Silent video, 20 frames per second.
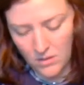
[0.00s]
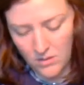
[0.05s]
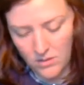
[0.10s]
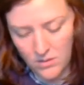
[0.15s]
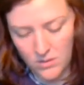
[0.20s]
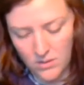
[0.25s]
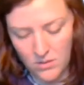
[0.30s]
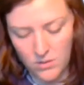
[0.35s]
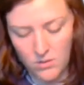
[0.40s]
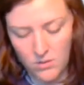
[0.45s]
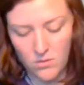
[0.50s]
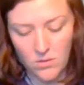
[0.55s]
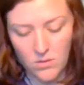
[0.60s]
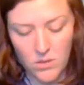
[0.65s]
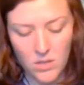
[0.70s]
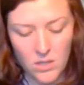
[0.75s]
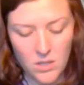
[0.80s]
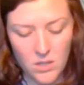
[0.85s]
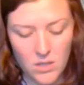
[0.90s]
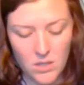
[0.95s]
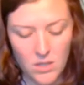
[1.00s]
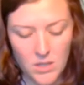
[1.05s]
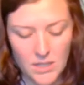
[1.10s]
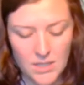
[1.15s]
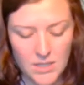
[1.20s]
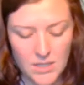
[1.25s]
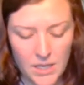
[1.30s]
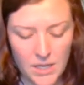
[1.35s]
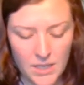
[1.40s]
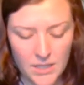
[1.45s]
So
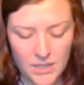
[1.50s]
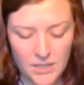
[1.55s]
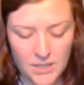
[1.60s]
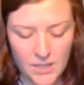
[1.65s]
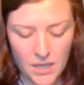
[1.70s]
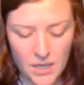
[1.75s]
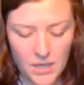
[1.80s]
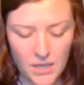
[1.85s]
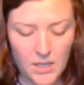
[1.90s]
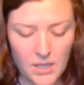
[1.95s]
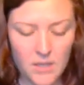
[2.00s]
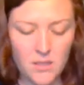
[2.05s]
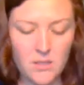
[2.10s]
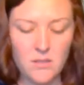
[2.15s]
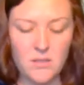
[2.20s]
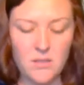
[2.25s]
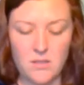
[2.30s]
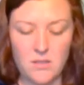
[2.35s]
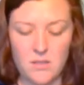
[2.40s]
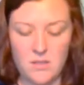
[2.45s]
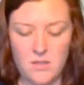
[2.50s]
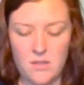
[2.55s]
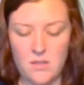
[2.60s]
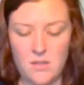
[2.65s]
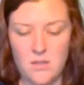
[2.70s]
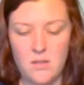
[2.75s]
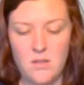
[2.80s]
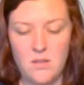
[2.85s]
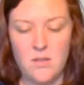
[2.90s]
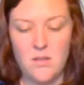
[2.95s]
take a second,
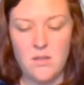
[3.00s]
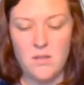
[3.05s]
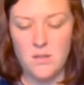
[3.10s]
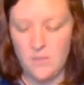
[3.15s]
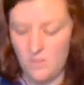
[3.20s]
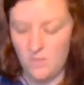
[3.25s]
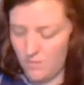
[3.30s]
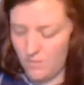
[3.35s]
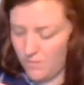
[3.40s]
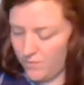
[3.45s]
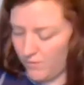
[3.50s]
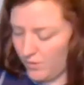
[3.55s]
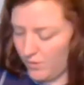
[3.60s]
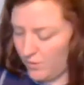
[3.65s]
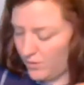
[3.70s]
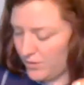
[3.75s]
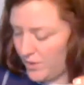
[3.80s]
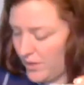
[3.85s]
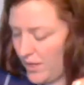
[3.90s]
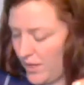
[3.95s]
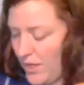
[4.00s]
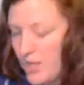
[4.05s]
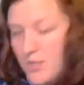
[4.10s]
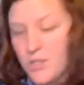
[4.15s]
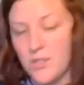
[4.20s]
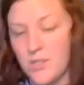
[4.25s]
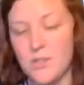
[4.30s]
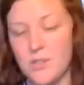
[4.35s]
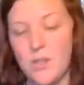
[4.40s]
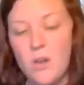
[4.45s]
fold your
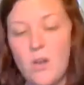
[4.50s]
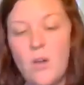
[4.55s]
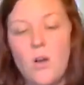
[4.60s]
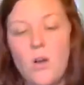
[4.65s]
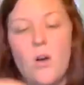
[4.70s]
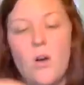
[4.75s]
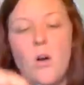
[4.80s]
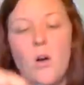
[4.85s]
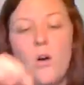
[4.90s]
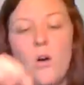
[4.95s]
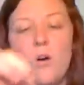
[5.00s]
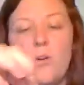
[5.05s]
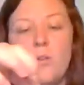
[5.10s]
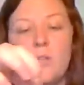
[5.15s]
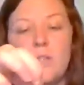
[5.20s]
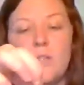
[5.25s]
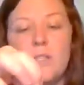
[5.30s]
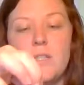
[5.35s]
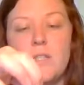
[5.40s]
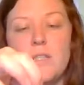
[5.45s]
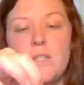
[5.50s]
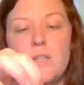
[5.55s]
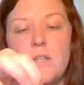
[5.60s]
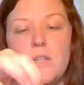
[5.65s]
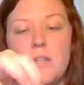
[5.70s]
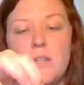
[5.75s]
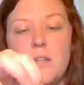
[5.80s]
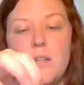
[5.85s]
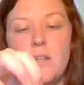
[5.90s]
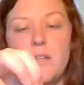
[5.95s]
edges, hold it
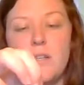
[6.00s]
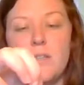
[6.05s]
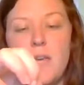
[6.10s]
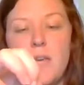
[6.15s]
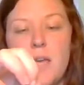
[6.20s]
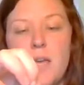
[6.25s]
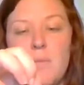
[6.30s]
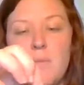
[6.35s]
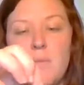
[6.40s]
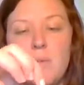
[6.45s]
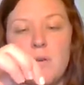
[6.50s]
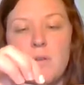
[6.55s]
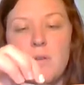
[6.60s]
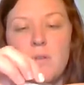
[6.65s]
still, and tape.